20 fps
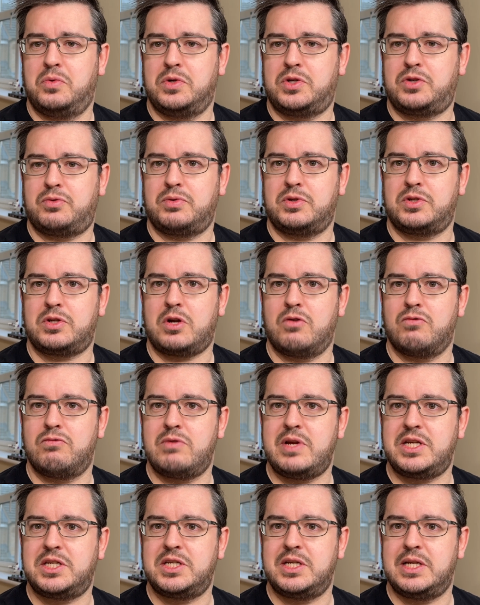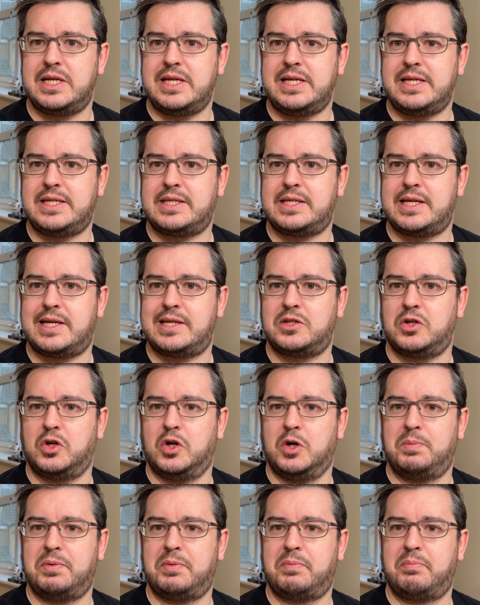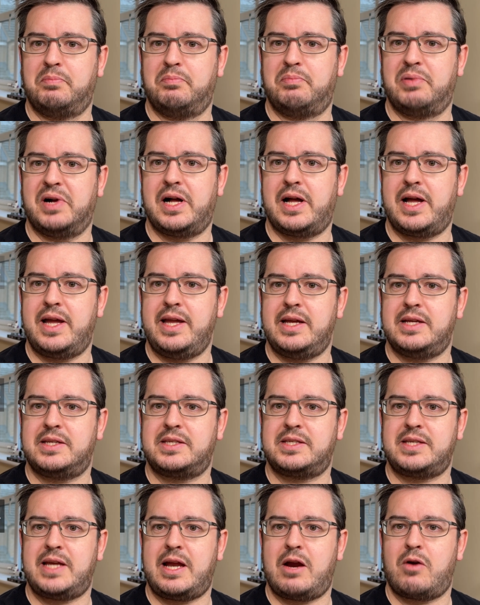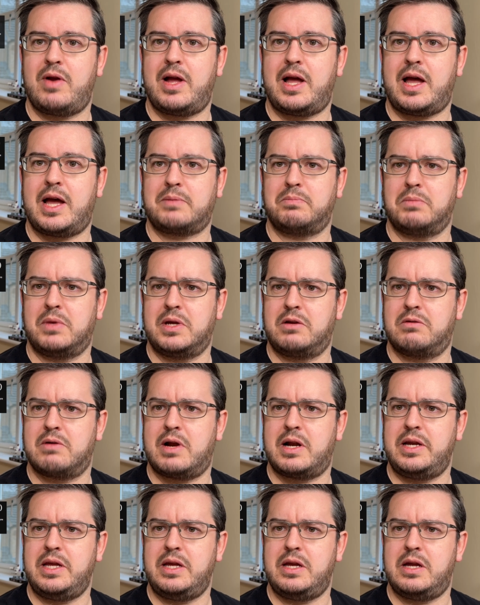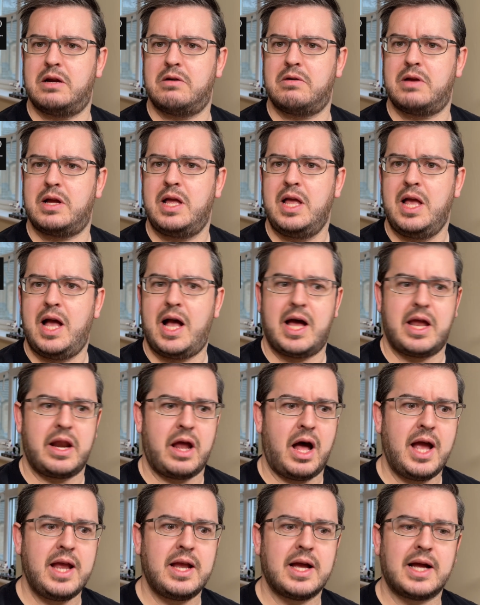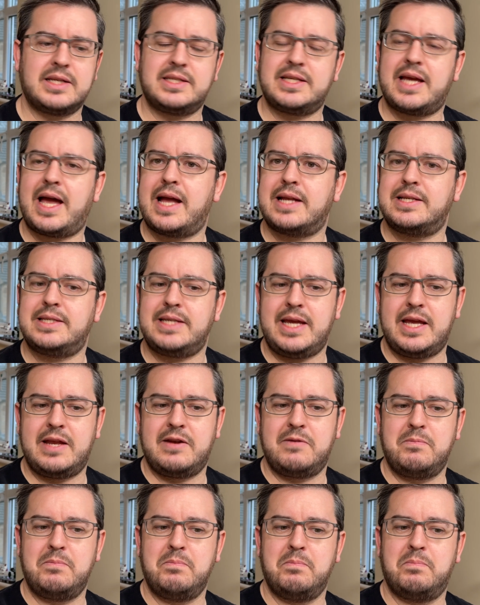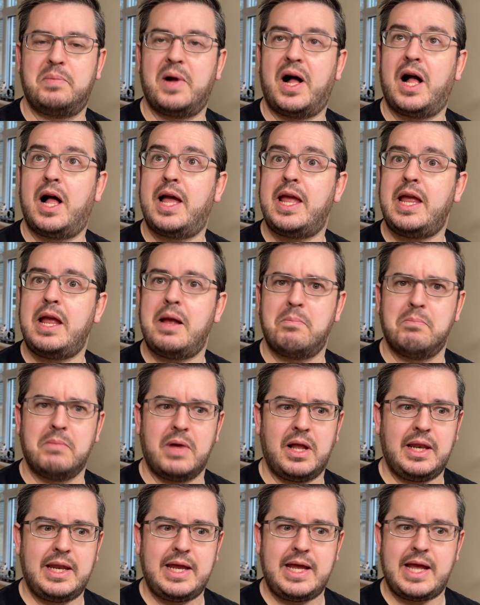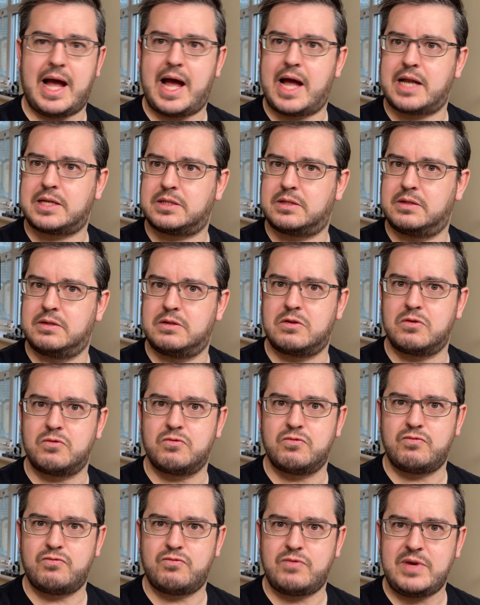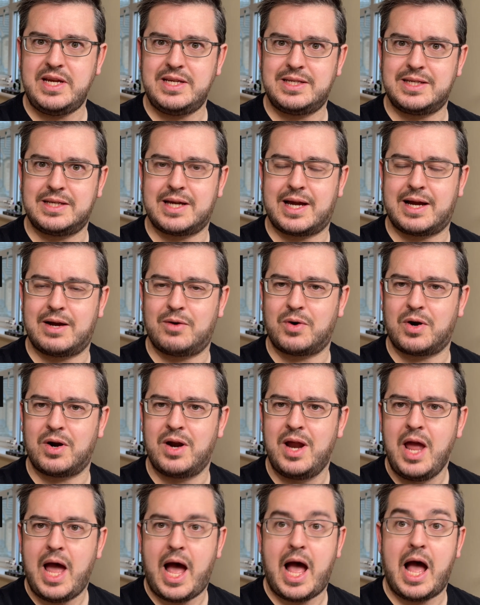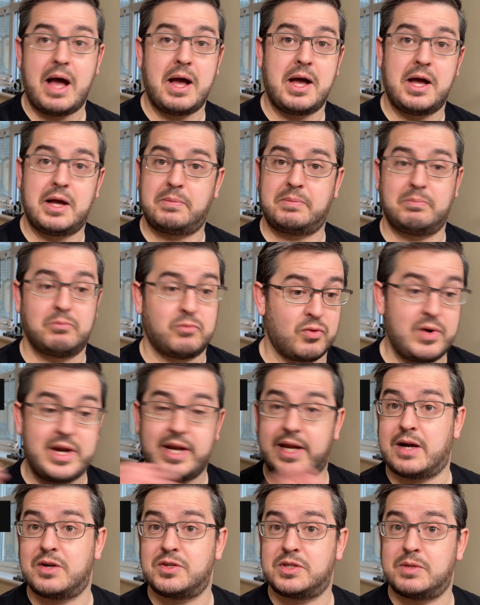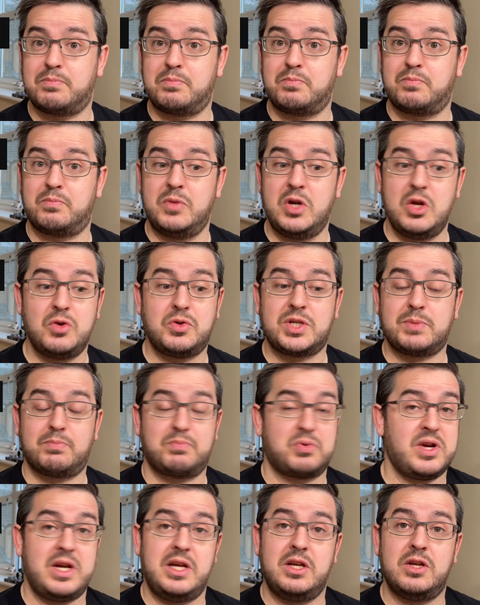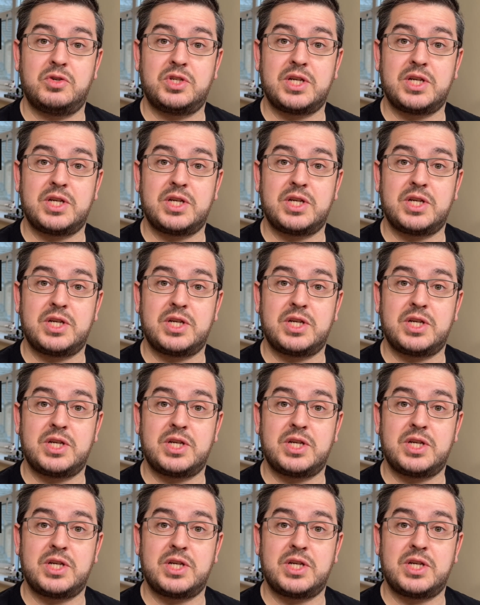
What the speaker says: which was originally set up by Sarah at my granny era, and I got tagged in by Molly at the Reading Hour. Reading Hour is a pretty new